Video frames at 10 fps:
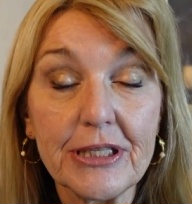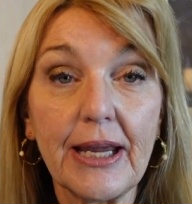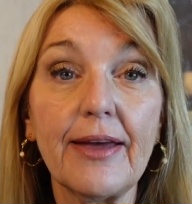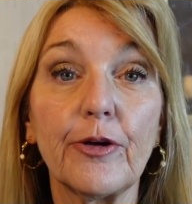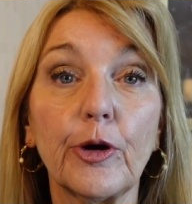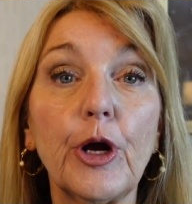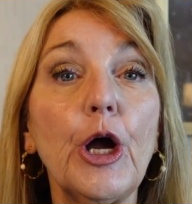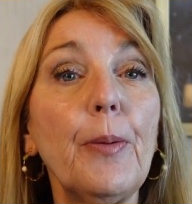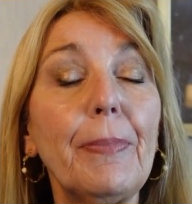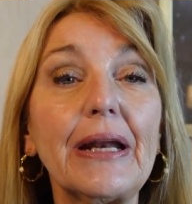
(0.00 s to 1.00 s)
together,
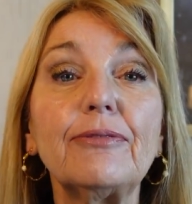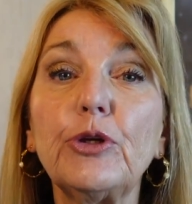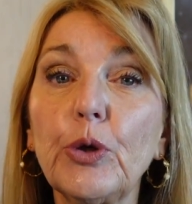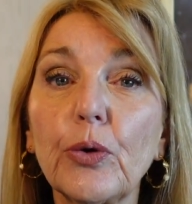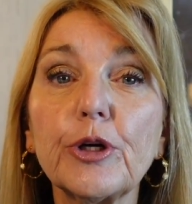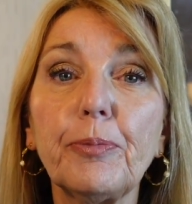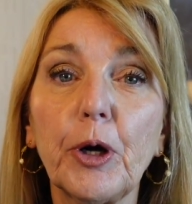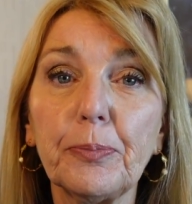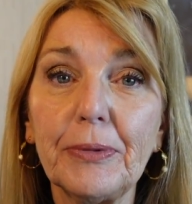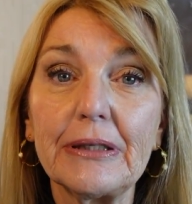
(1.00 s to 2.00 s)
but if your
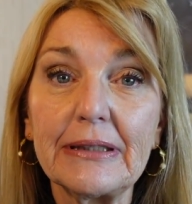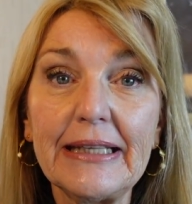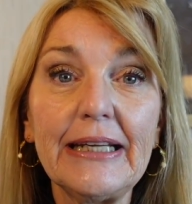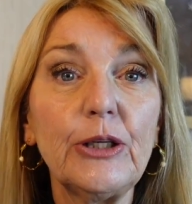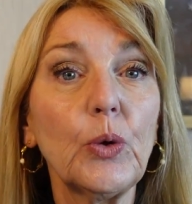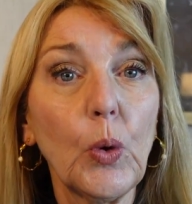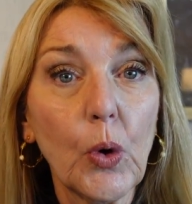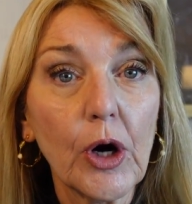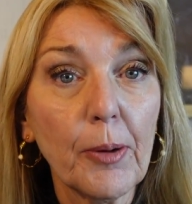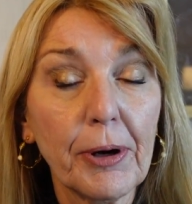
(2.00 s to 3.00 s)
department lead
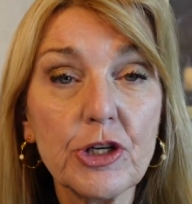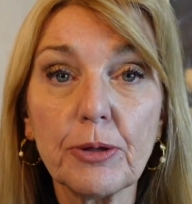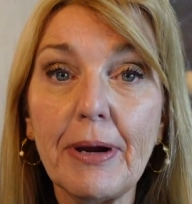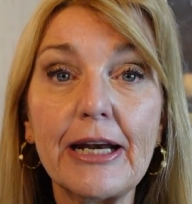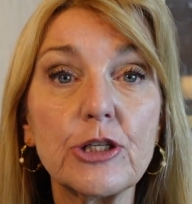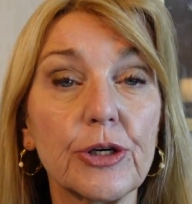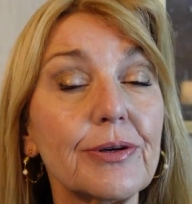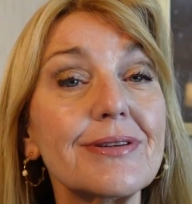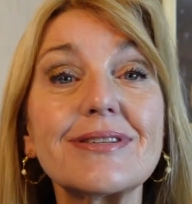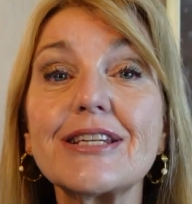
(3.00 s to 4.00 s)
or a project
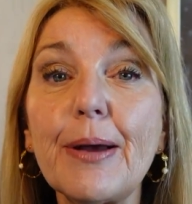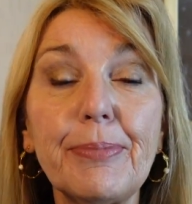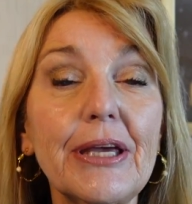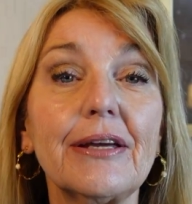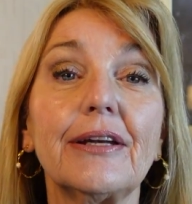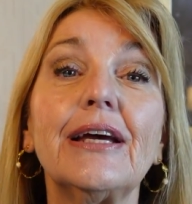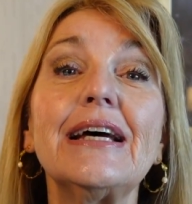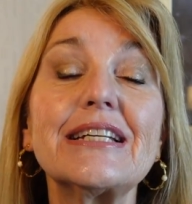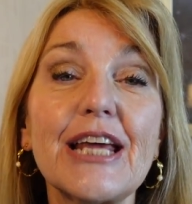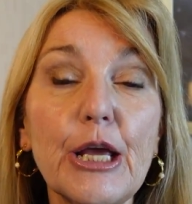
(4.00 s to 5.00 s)
manager, step in,
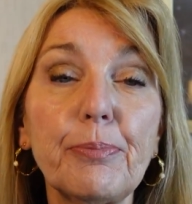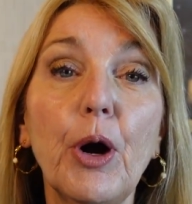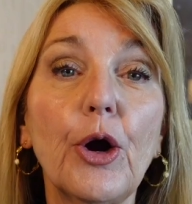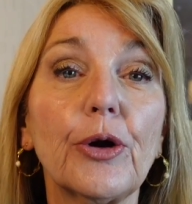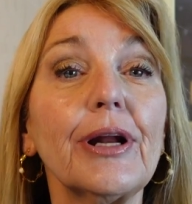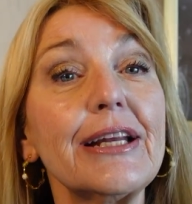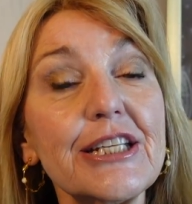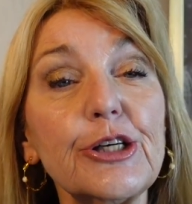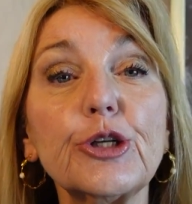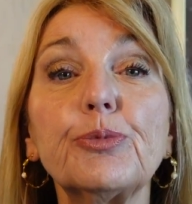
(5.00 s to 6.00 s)
take part, and
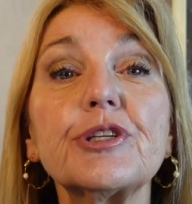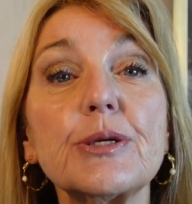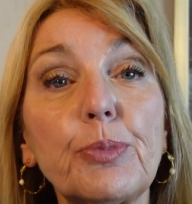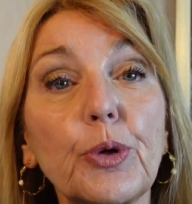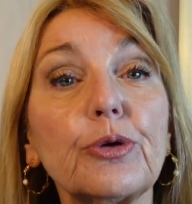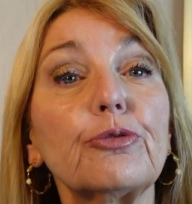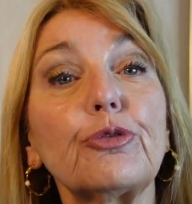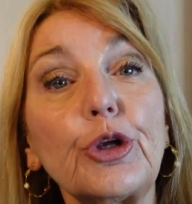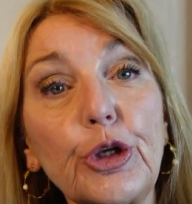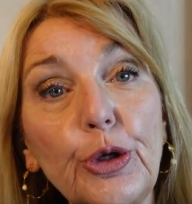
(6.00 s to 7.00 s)
tell them what's important
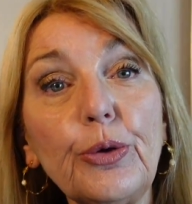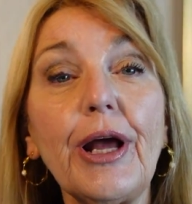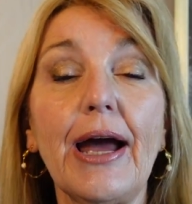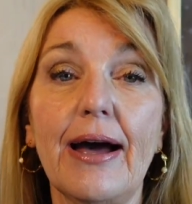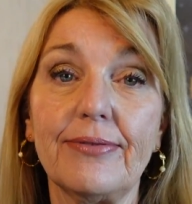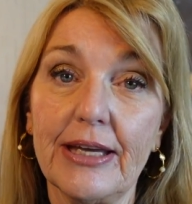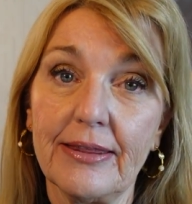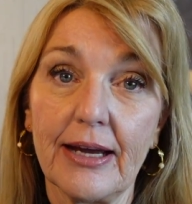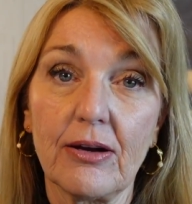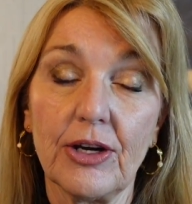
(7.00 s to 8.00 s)
for you to have in
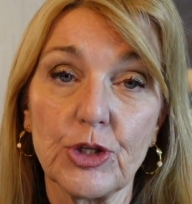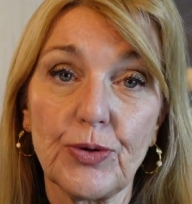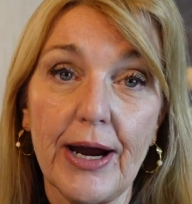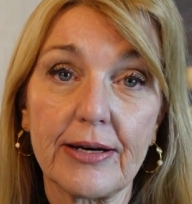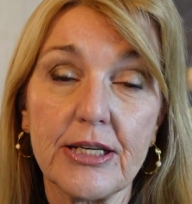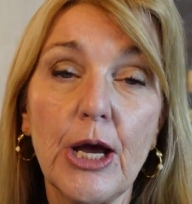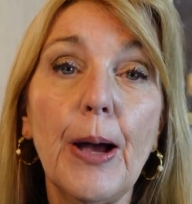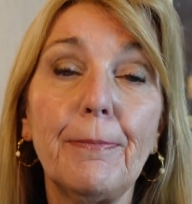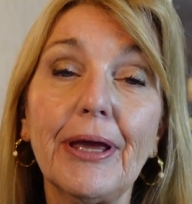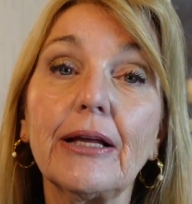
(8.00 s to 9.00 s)
that contract.
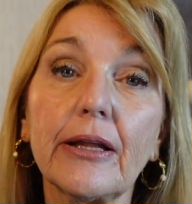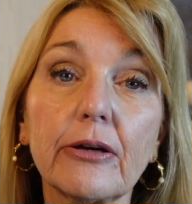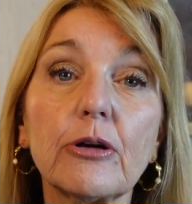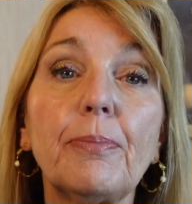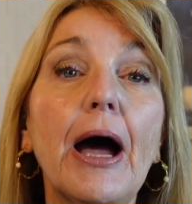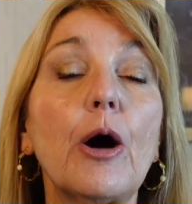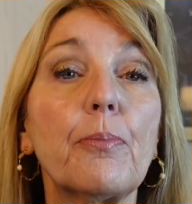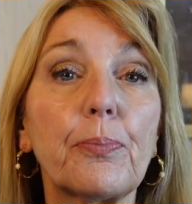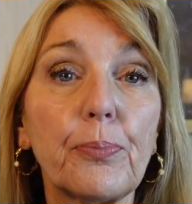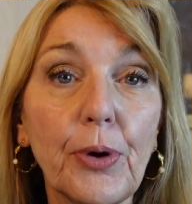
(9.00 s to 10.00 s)
Be clear about
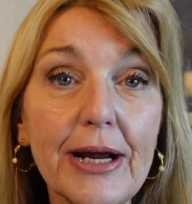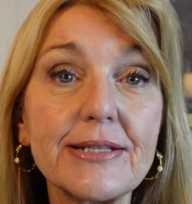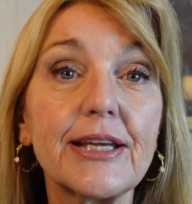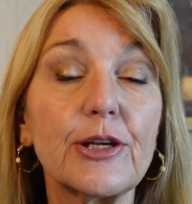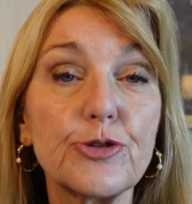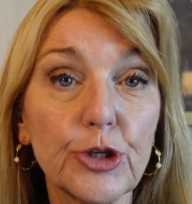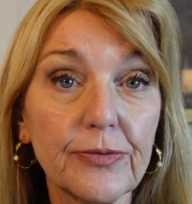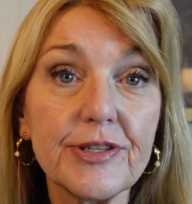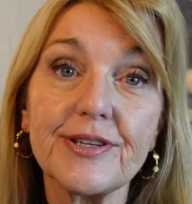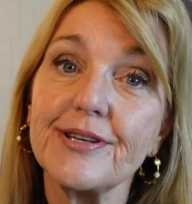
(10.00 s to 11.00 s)
pricing and
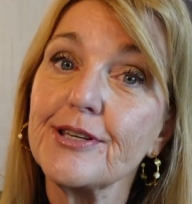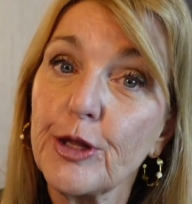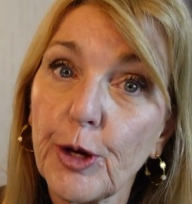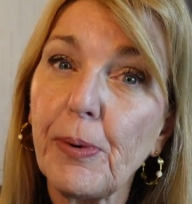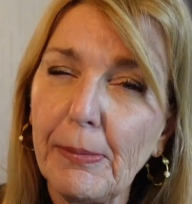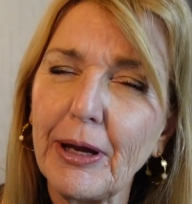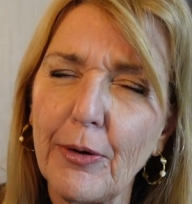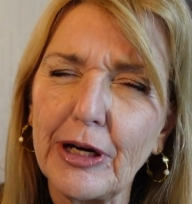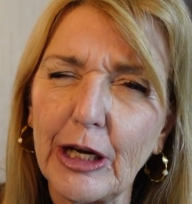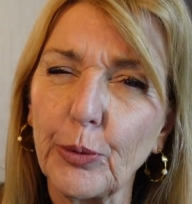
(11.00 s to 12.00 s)
services. They're probably
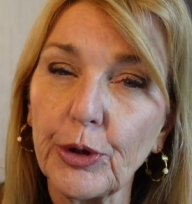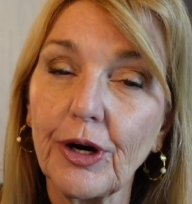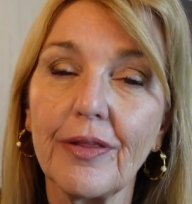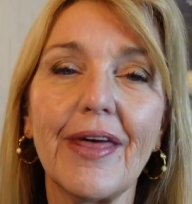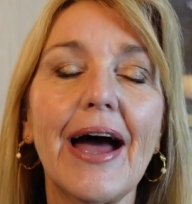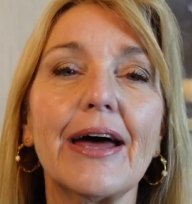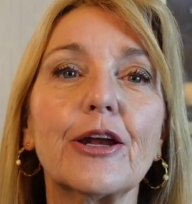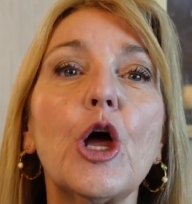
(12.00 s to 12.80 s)
already going to work on that.